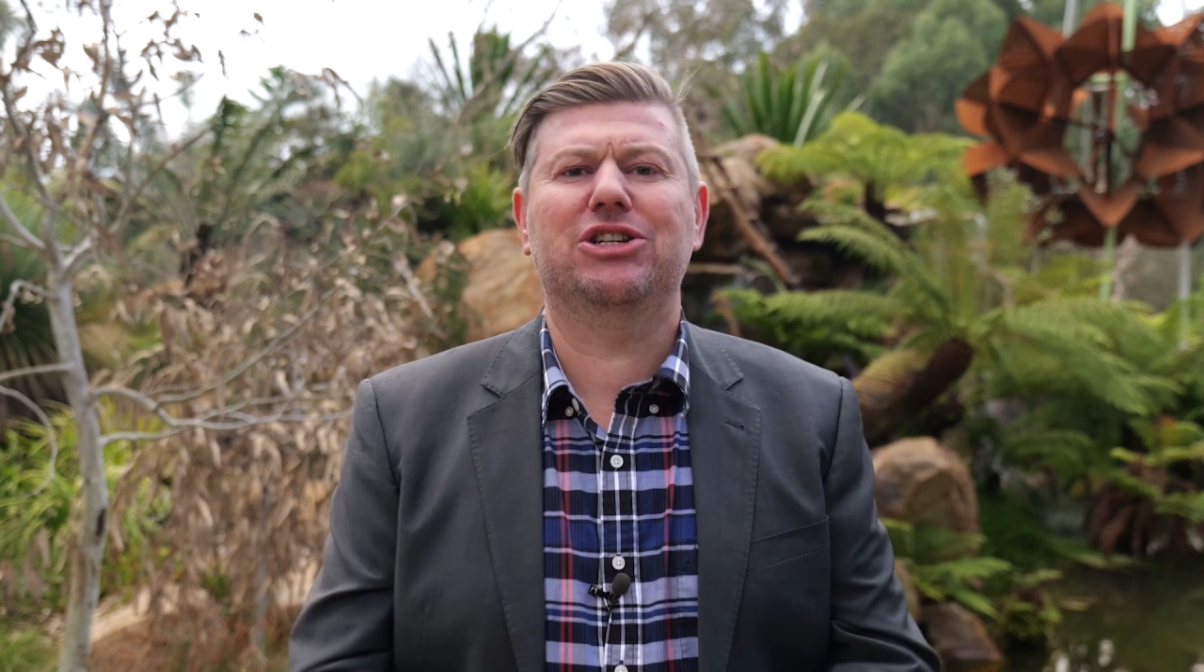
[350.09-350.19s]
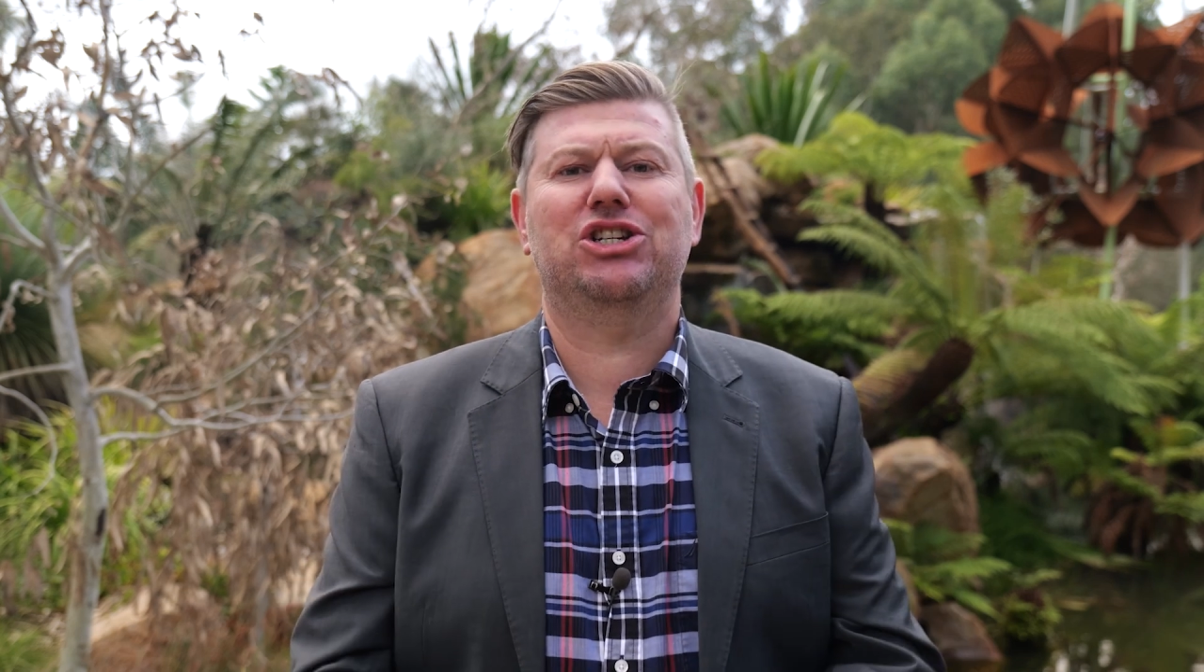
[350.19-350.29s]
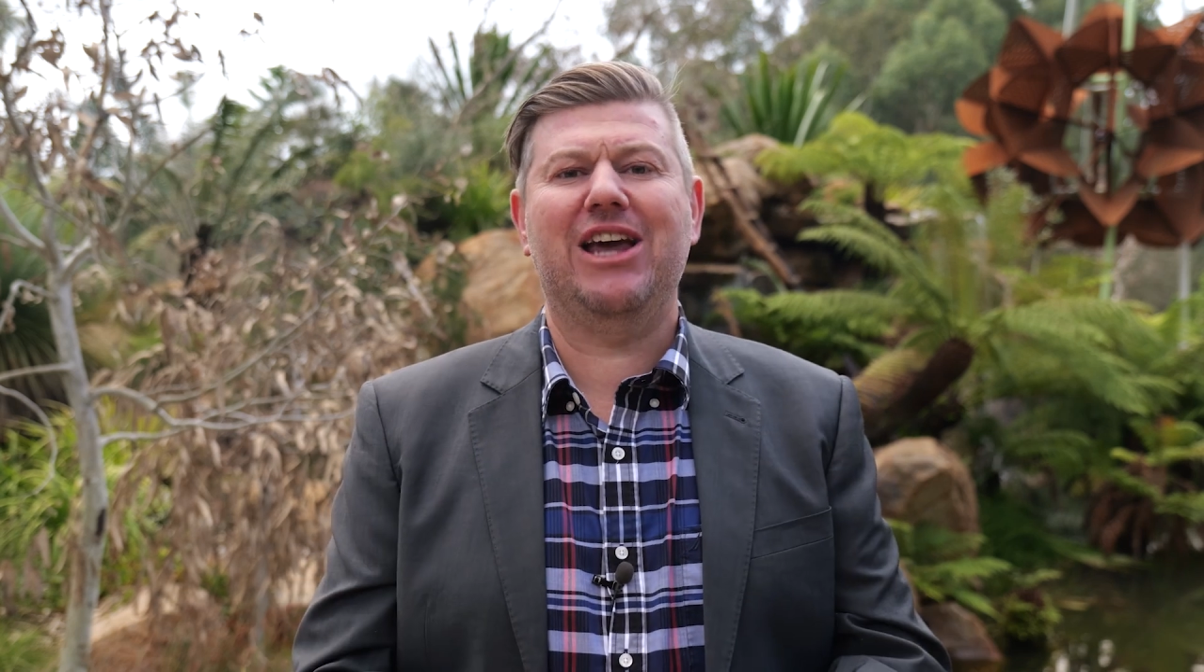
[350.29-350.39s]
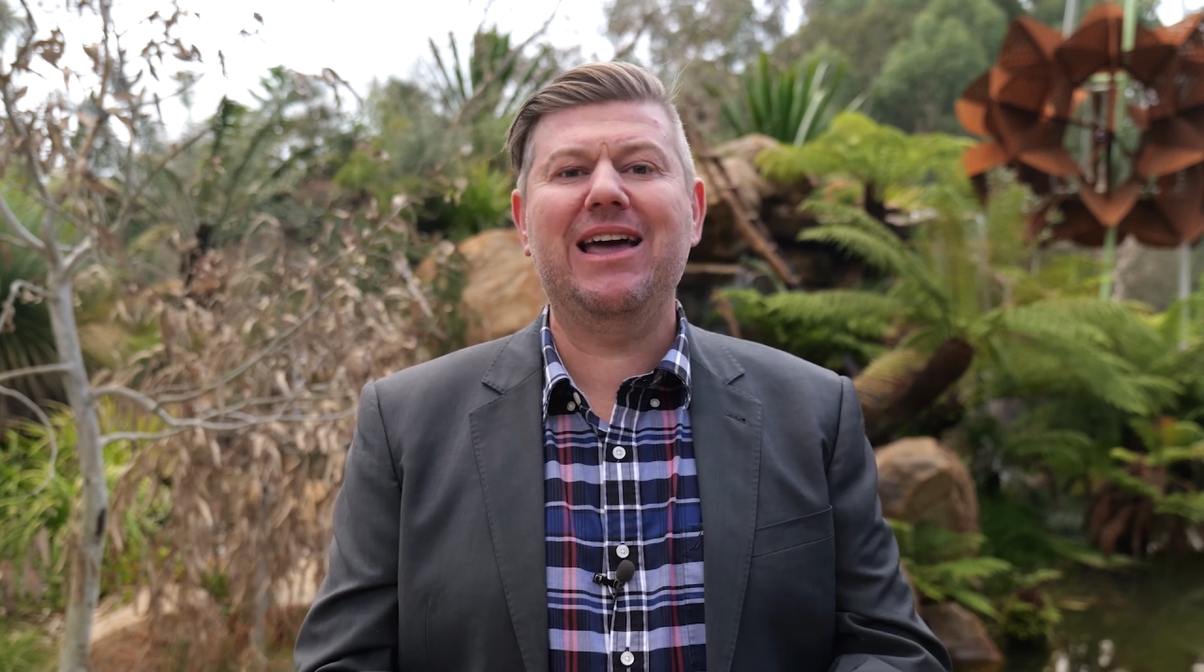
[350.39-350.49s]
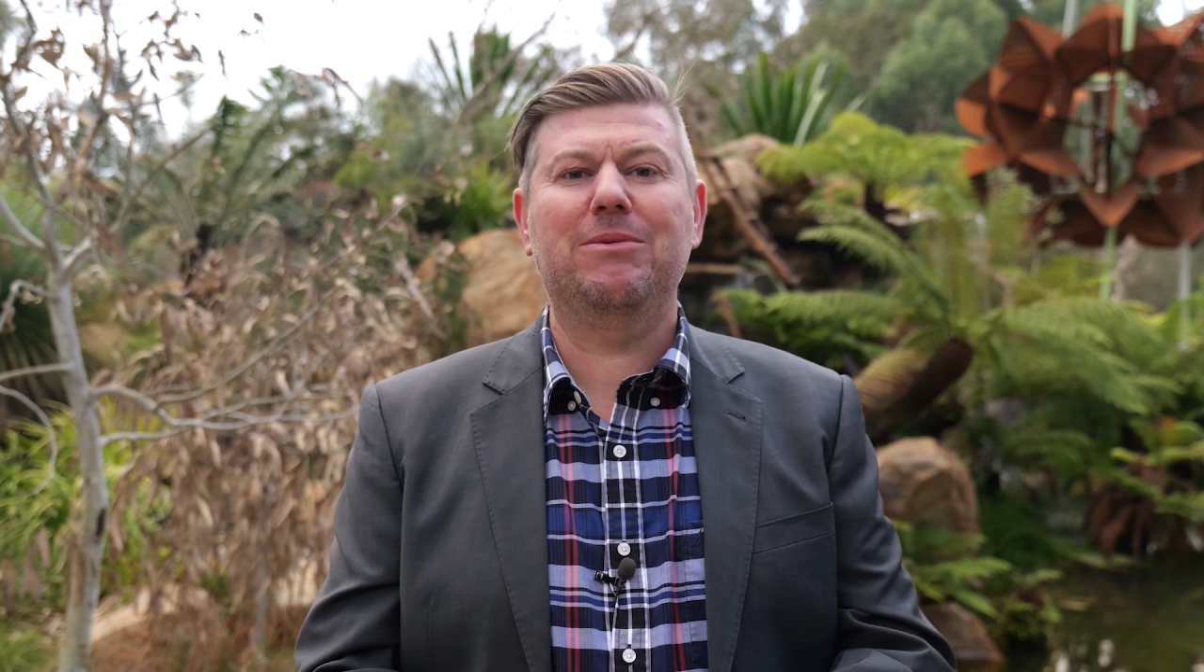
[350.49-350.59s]
to
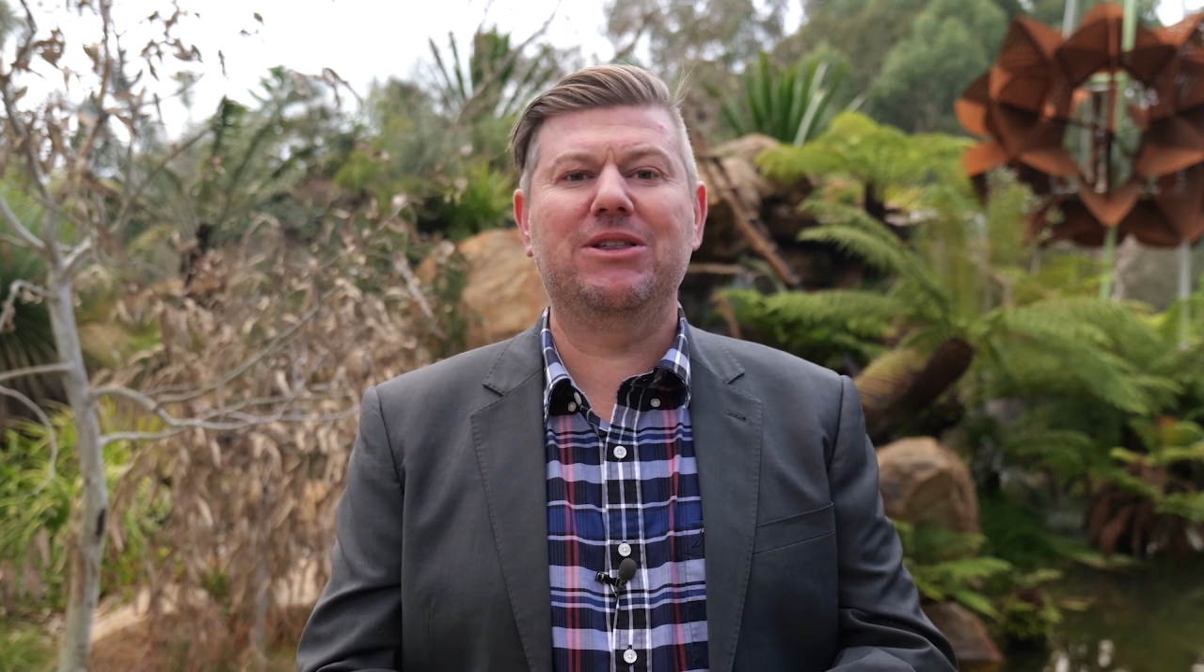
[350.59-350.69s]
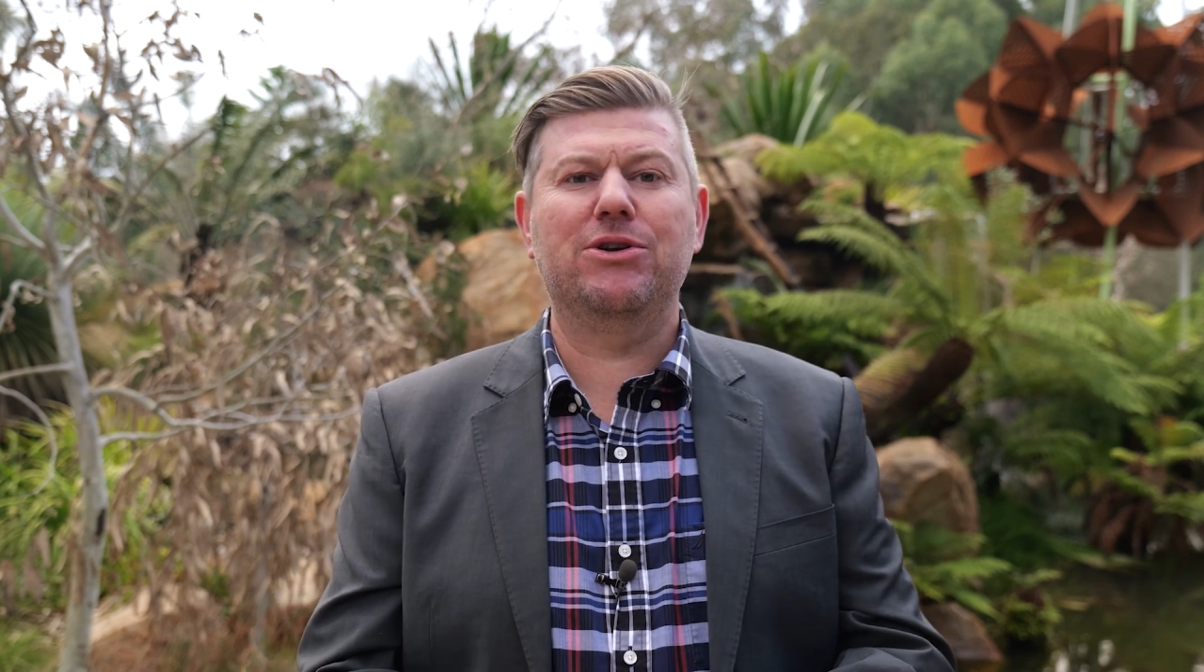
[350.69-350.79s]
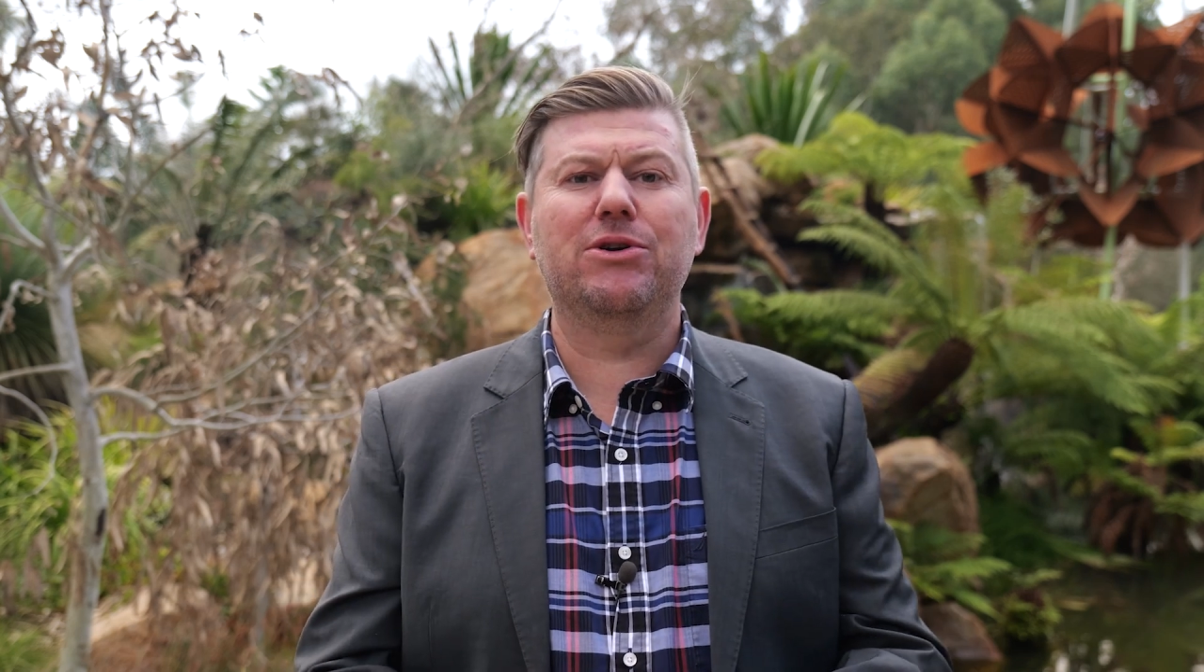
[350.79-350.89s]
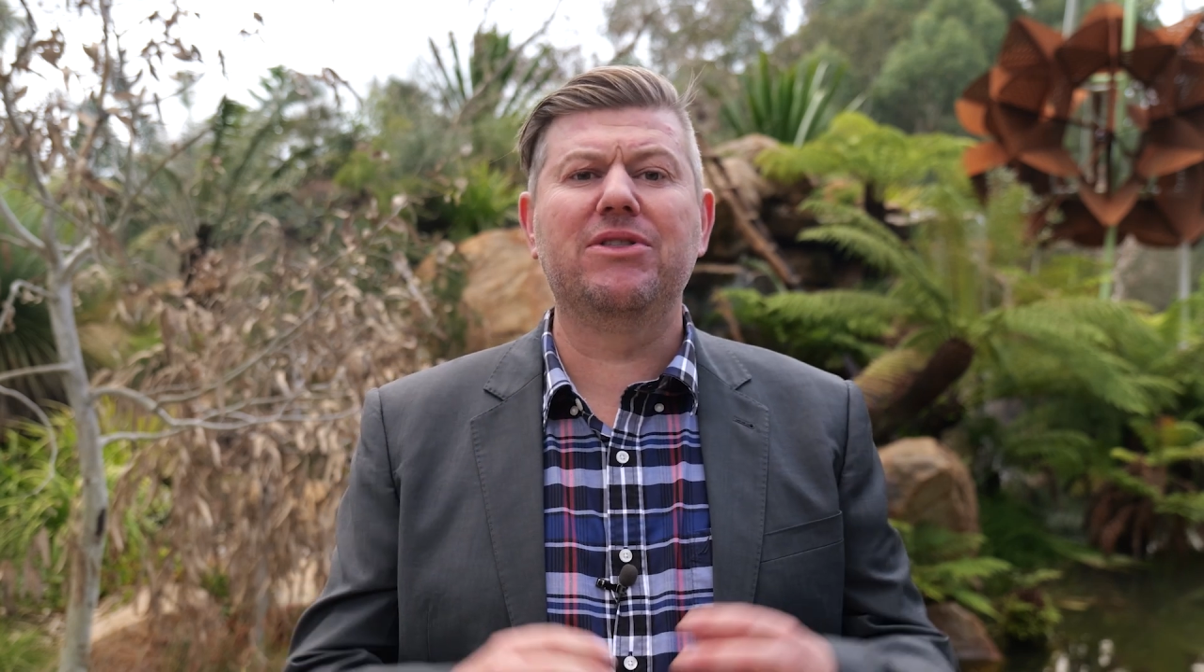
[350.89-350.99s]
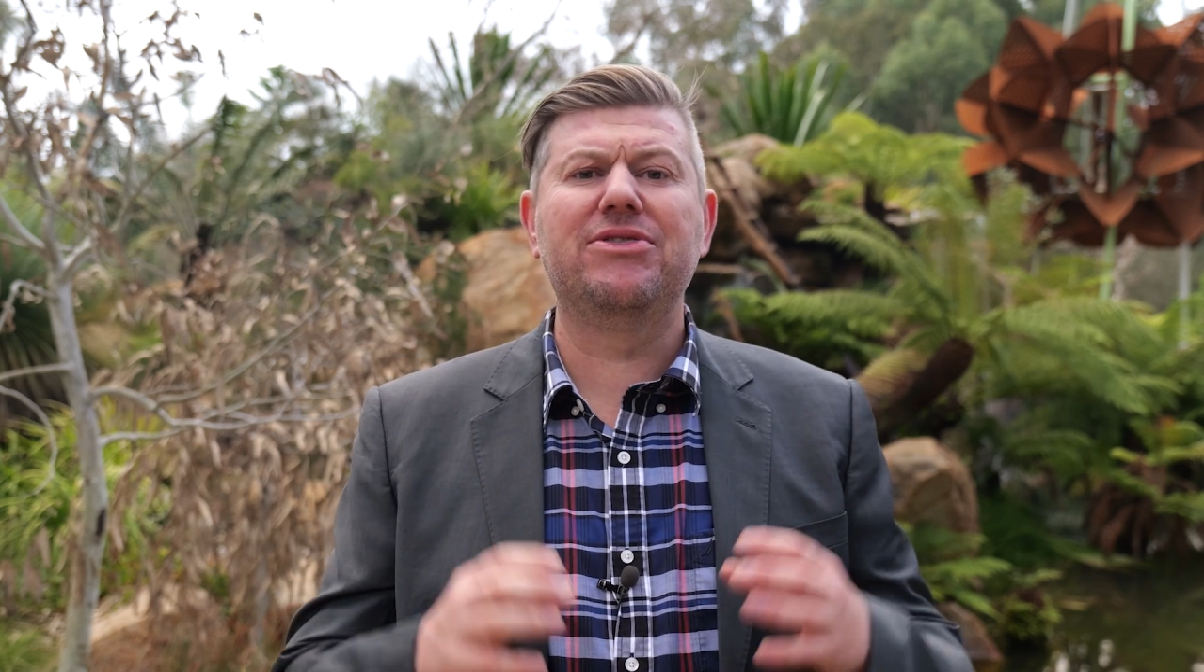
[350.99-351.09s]
share with
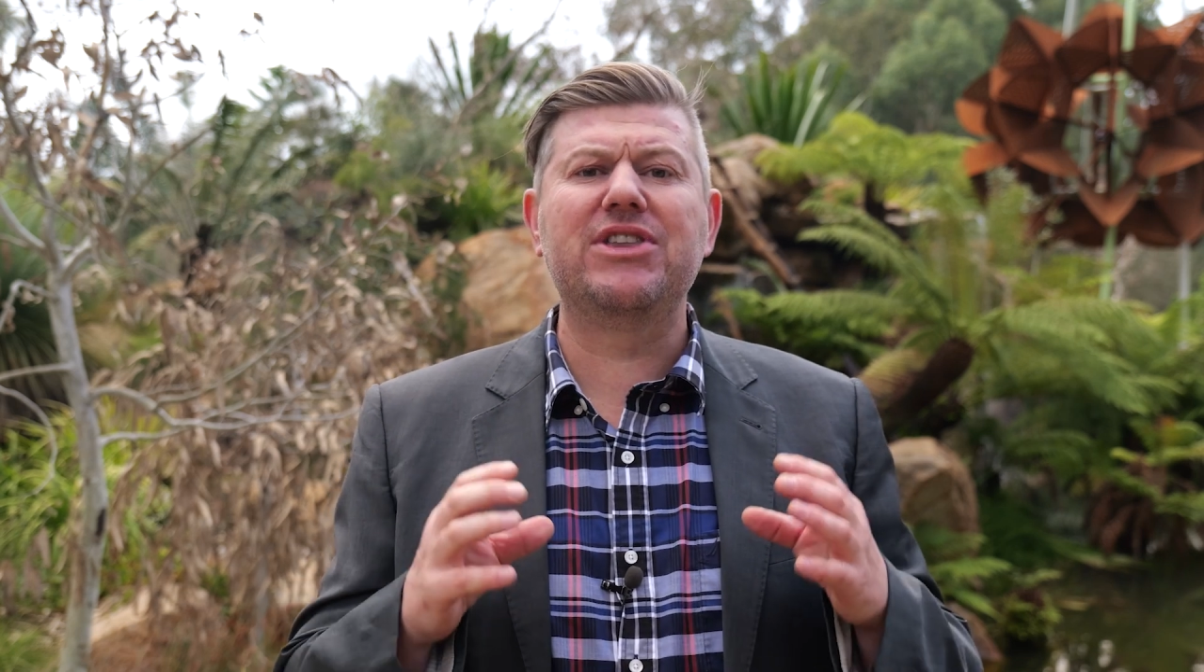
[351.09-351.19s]
you